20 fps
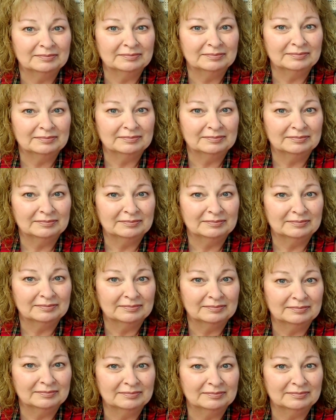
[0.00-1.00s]

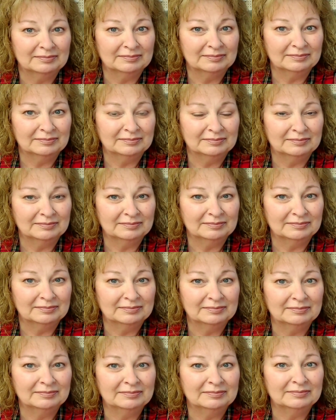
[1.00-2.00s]

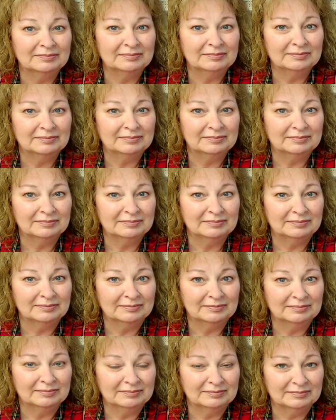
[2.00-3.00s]

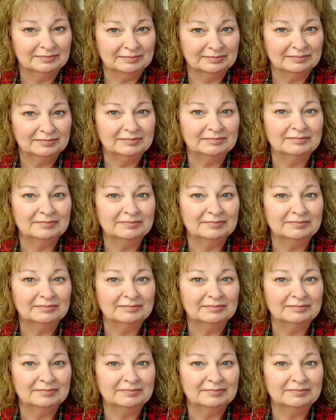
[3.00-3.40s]
No words are spoken by the person on screen.